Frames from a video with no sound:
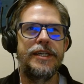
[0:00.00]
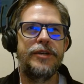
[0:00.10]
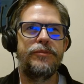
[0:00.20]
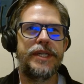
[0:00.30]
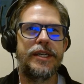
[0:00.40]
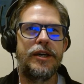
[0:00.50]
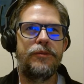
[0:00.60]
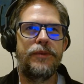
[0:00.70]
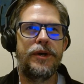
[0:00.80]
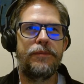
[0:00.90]

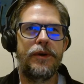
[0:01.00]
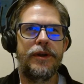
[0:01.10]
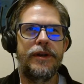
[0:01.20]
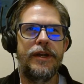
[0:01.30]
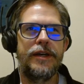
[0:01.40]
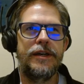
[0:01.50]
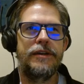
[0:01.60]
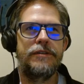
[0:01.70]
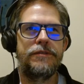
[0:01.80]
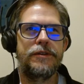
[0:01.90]
become a part
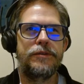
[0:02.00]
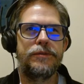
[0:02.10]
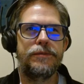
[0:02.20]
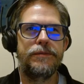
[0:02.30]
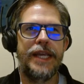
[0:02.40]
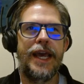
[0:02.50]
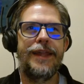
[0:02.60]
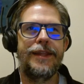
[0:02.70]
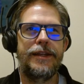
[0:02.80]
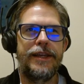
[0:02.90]
of
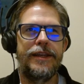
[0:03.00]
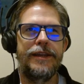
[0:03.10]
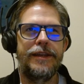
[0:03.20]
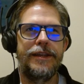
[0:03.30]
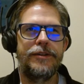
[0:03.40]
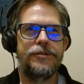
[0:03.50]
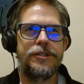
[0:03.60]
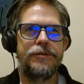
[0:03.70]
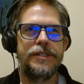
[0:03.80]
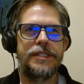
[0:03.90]
reality.
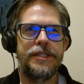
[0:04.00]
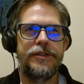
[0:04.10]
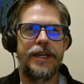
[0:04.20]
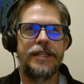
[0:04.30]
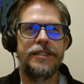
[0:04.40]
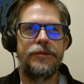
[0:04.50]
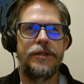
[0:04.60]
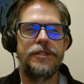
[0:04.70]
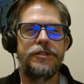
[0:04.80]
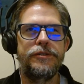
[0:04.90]
Show us that you actually
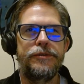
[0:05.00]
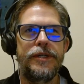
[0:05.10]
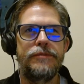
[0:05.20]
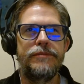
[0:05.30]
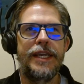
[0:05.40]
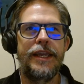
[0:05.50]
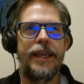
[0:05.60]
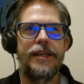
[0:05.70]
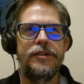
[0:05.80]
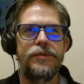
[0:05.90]
want to
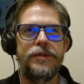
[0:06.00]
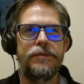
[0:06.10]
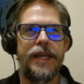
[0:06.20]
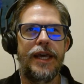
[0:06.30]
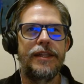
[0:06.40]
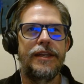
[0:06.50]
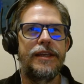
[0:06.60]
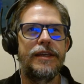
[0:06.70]
engage with reality."